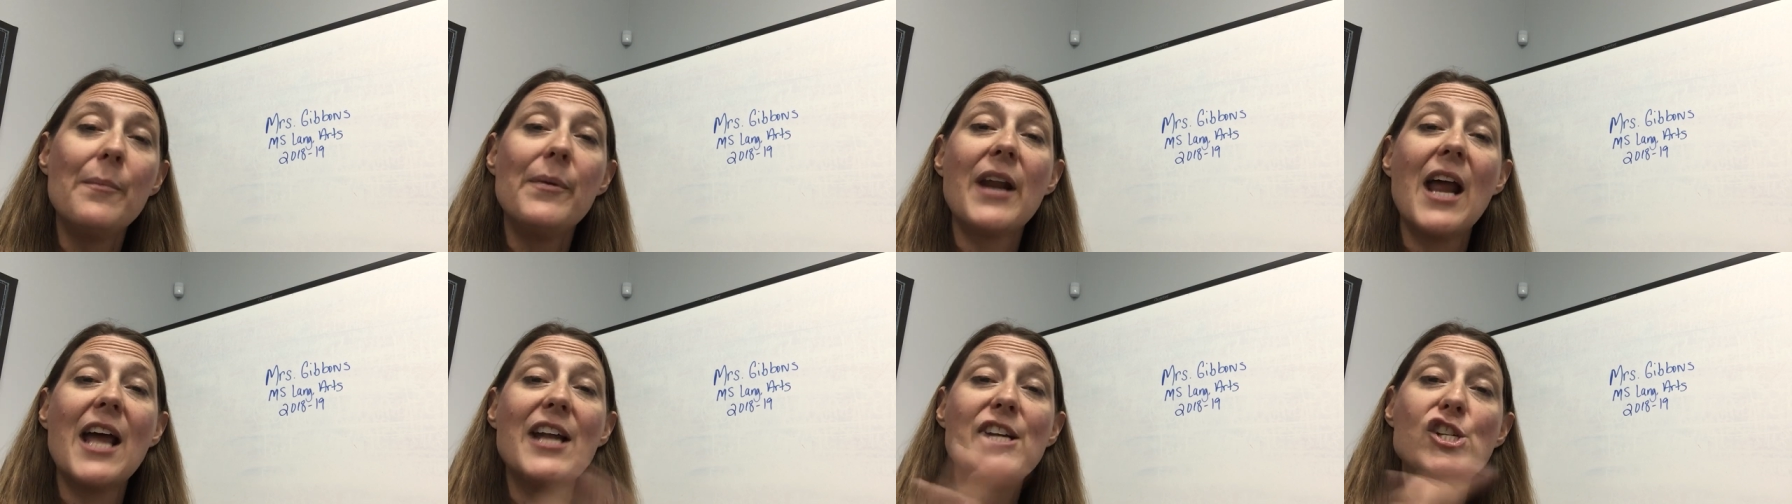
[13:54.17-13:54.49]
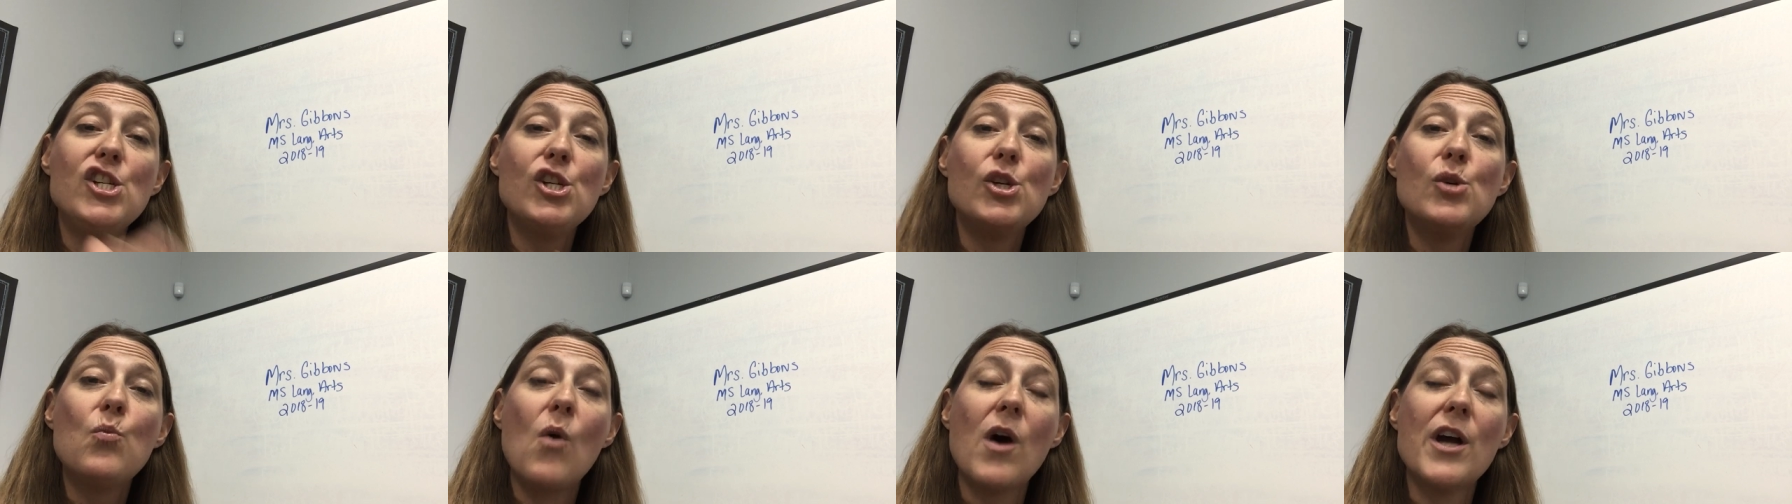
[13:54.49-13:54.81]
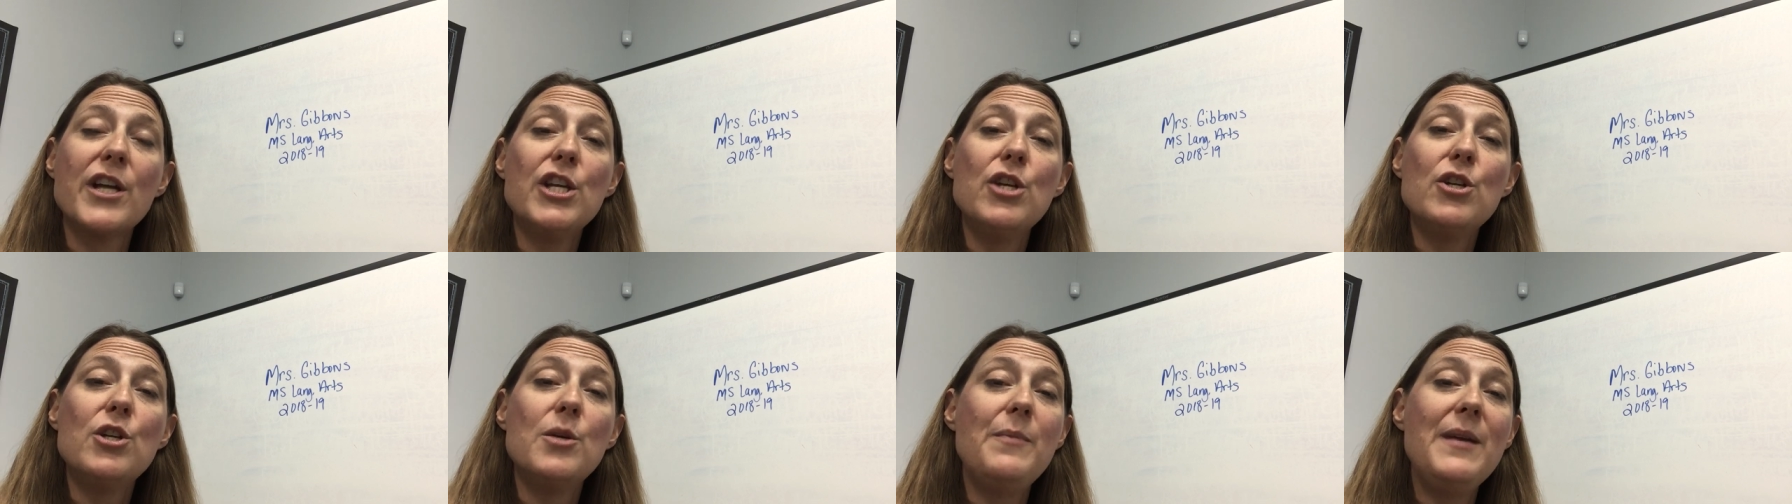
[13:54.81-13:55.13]
but I do
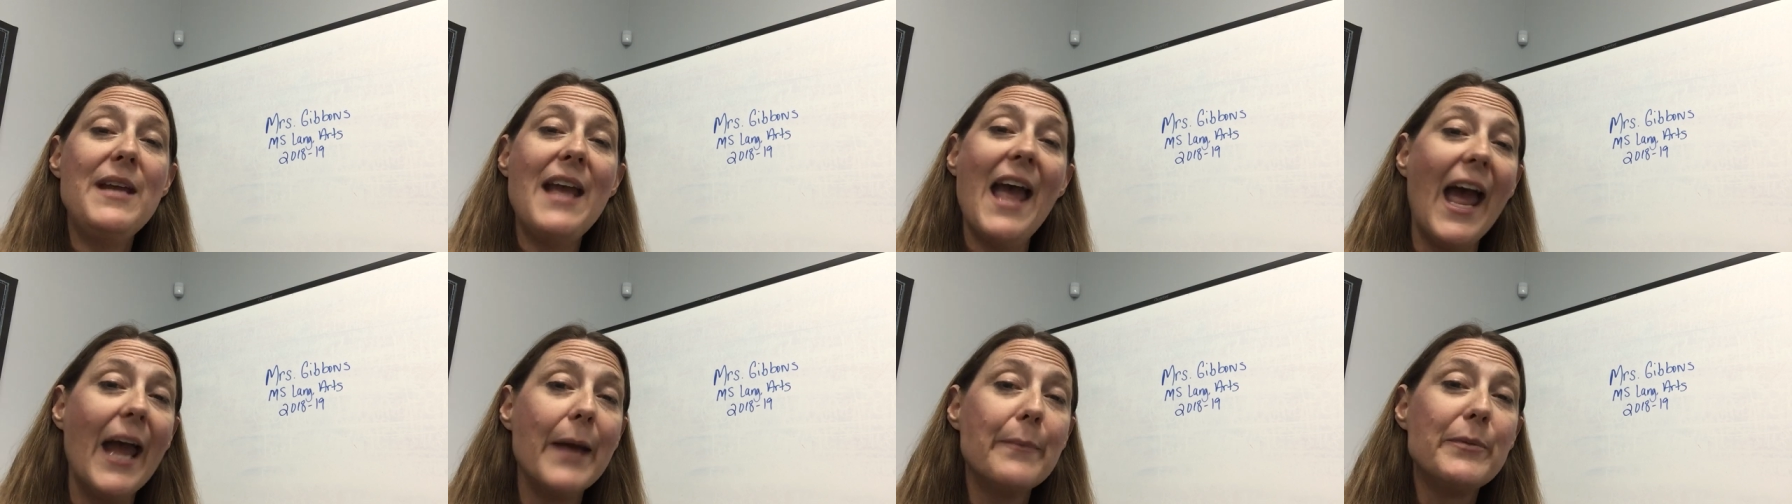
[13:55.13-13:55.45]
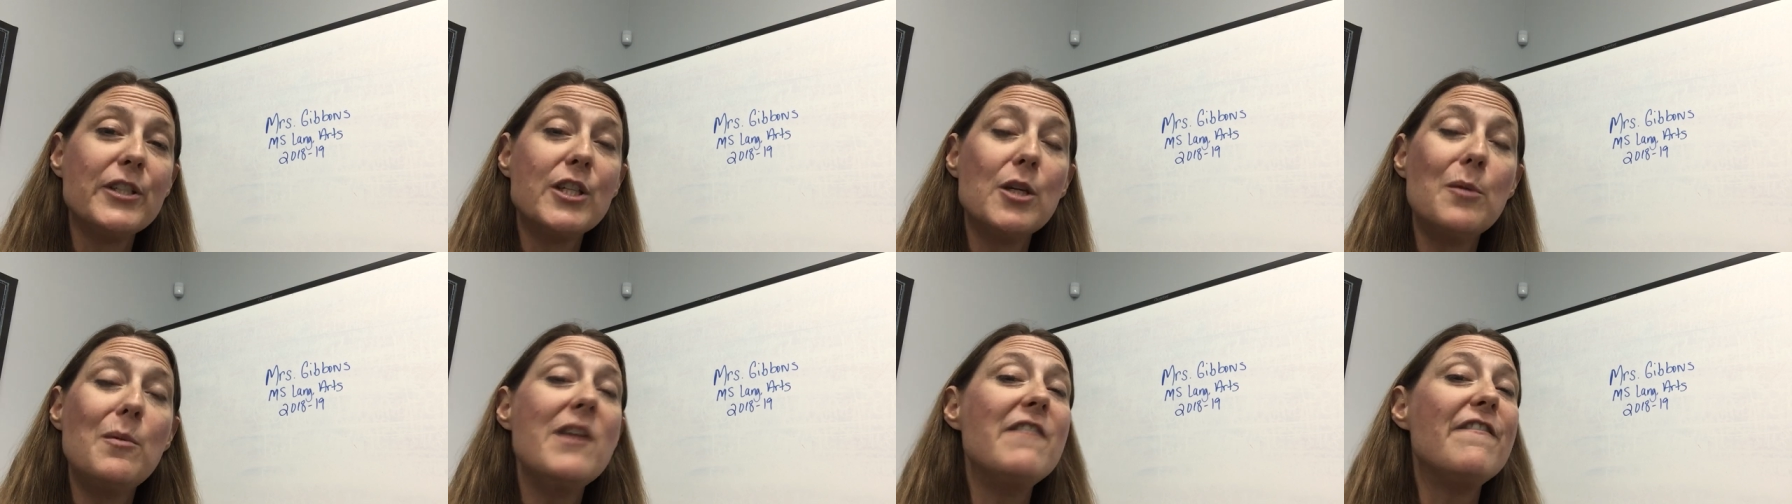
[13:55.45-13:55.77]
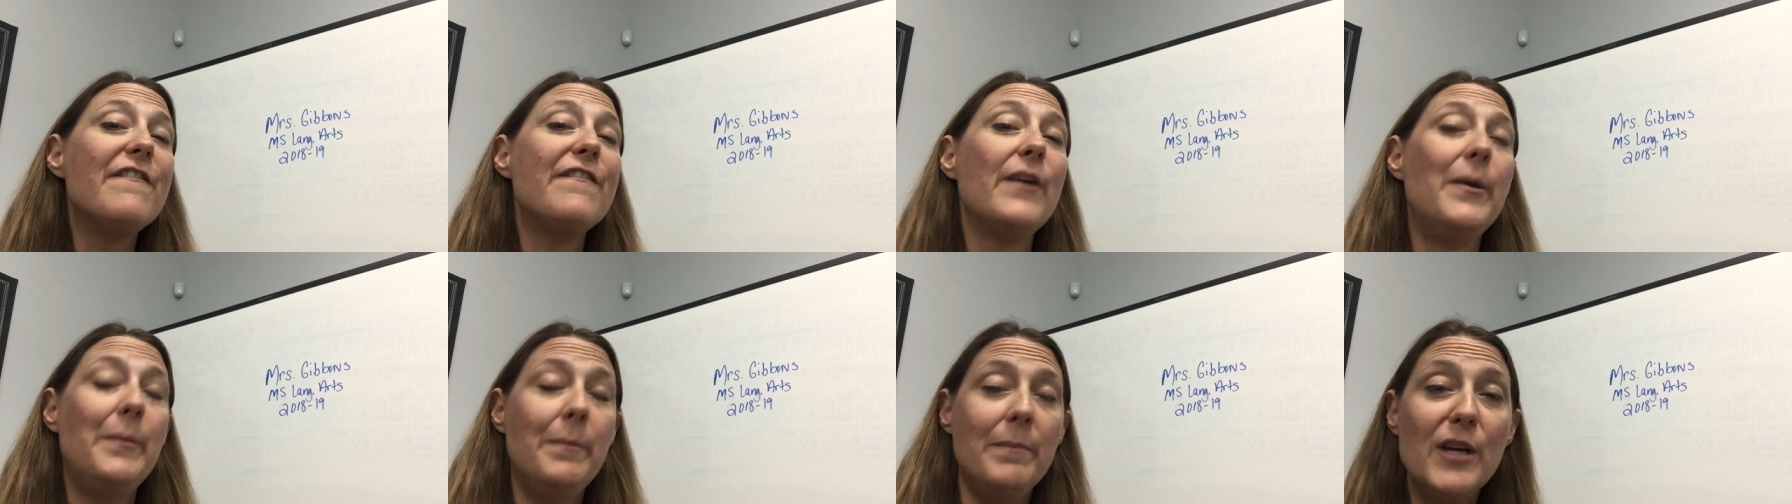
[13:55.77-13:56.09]
want you to be able to be
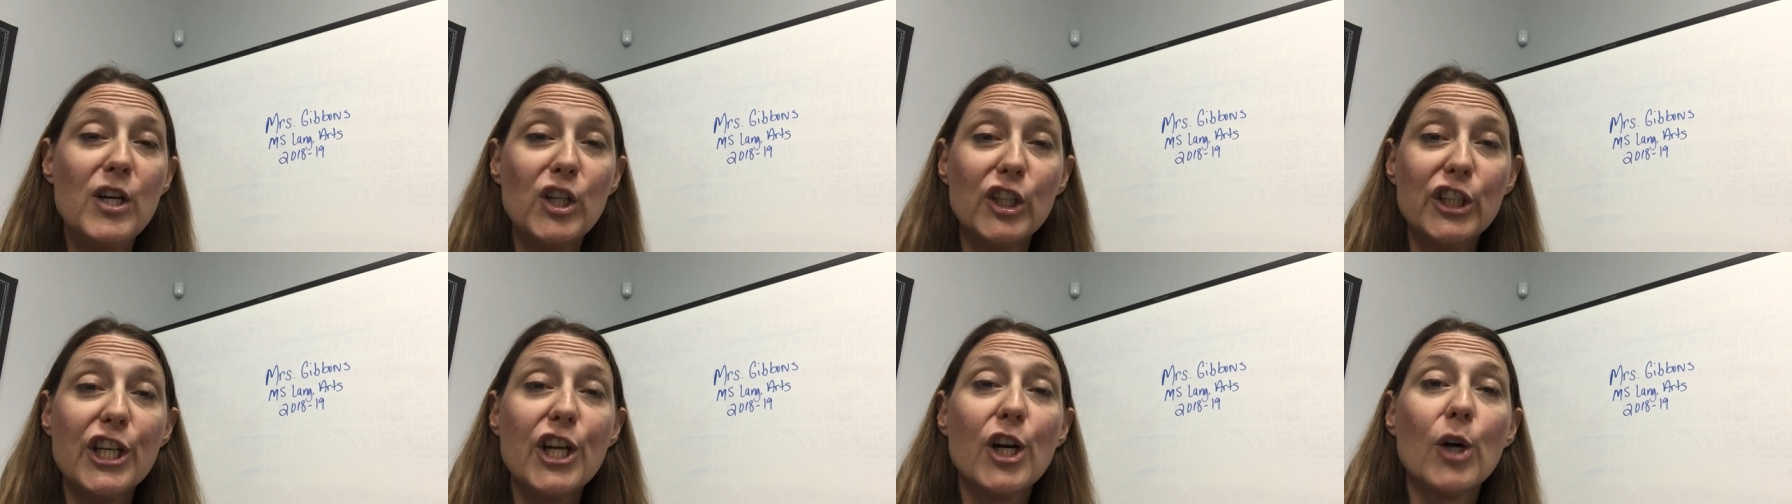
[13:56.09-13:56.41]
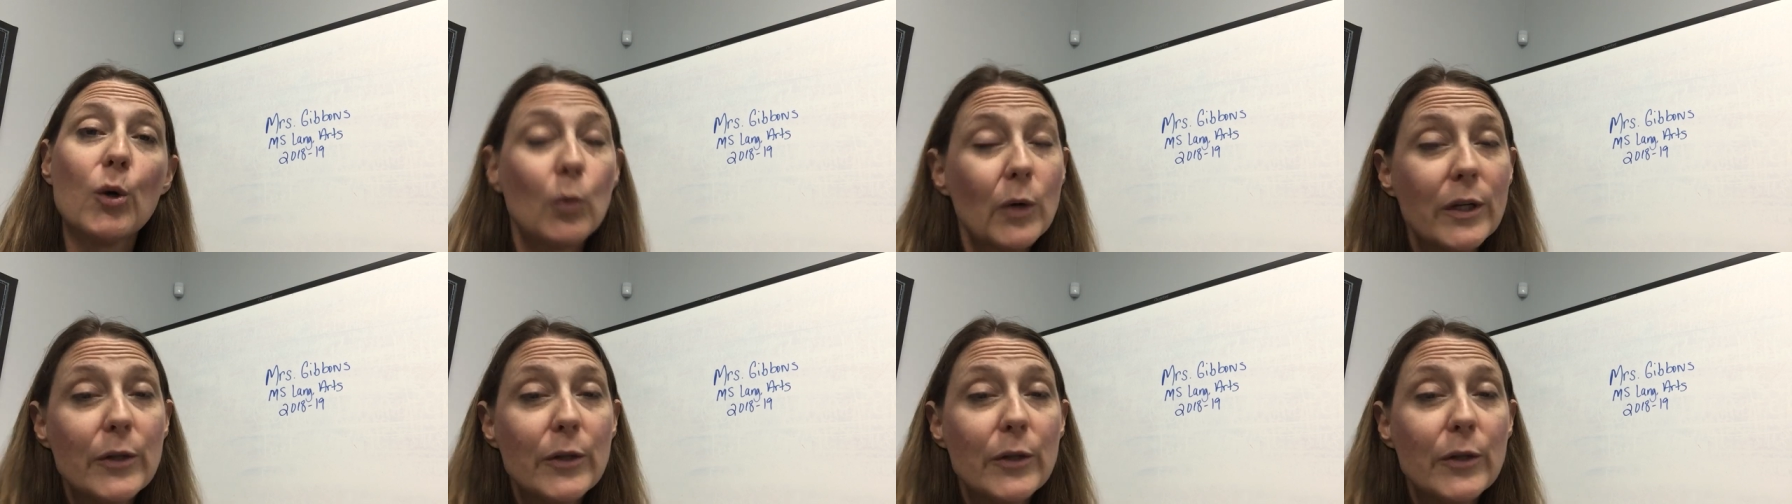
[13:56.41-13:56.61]
familiar